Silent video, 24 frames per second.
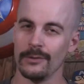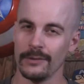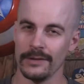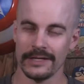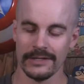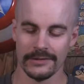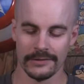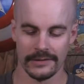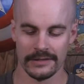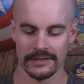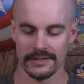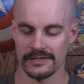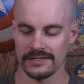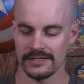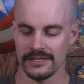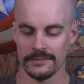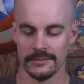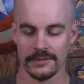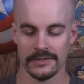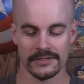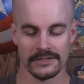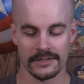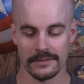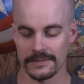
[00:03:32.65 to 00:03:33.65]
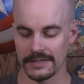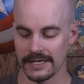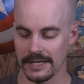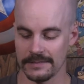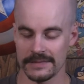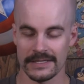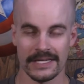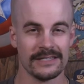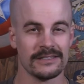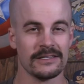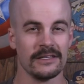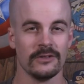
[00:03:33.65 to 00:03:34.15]
Bowling during the summer
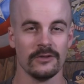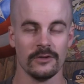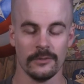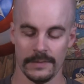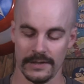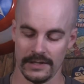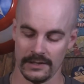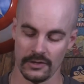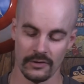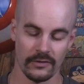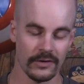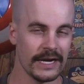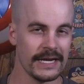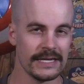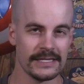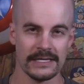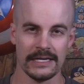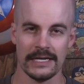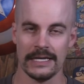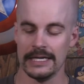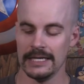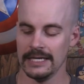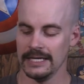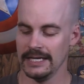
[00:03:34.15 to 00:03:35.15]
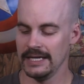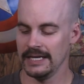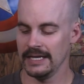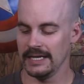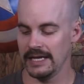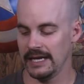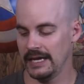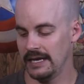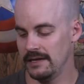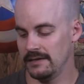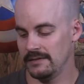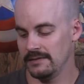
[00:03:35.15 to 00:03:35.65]
sometimes gets a little bit crazy
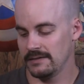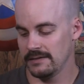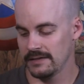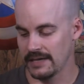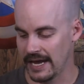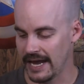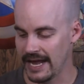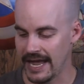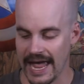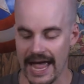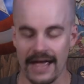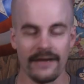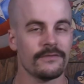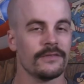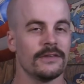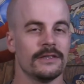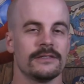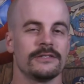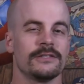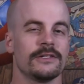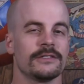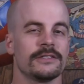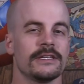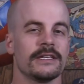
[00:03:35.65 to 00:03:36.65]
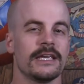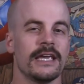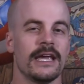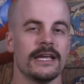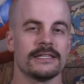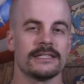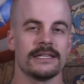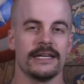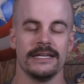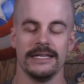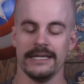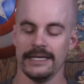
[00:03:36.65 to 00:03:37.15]
and I have this just in
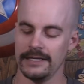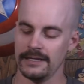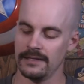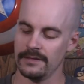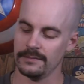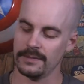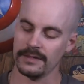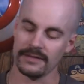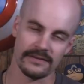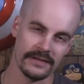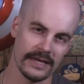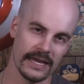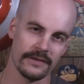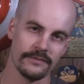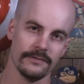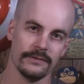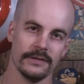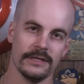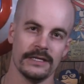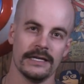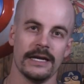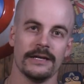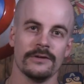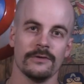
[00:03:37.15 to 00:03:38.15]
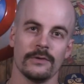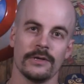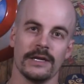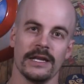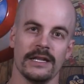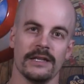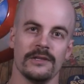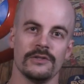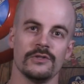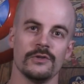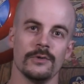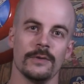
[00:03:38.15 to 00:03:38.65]
case I need it, but thankfully I don't
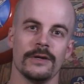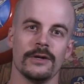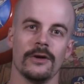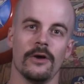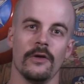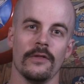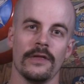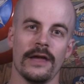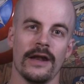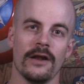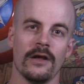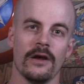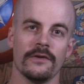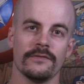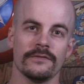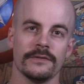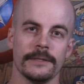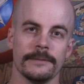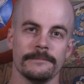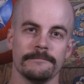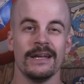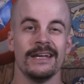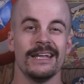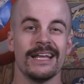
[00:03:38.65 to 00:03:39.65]
get into it all that often.